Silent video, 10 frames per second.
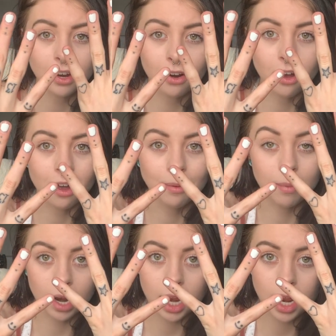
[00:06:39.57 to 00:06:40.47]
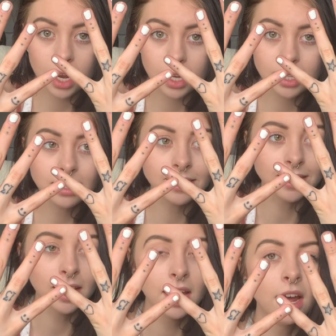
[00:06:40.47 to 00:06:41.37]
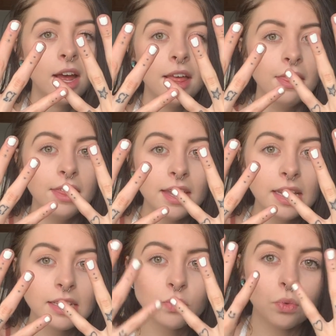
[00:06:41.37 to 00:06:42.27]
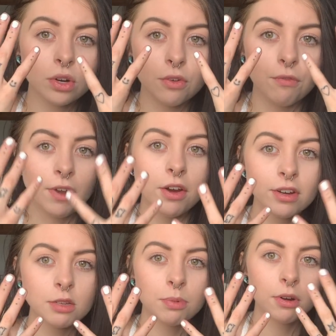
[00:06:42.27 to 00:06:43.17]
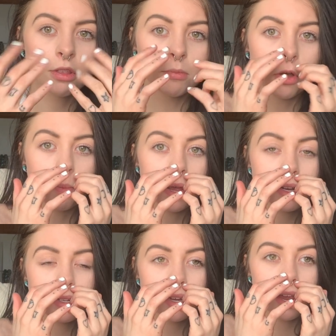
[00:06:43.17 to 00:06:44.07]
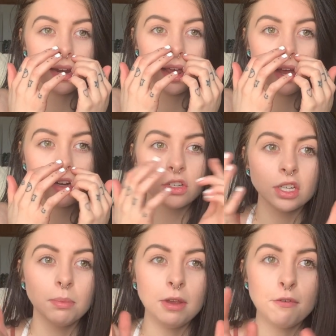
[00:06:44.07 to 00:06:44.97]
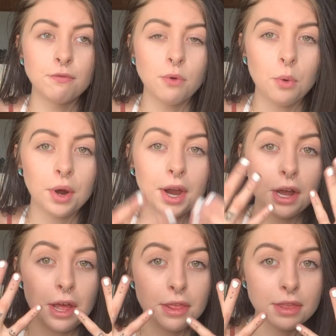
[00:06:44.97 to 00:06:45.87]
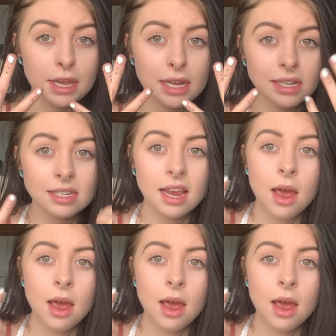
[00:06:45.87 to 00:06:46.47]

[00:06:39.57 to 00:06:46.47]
are on my hands. These were very spur of the moment, and actually before I got these,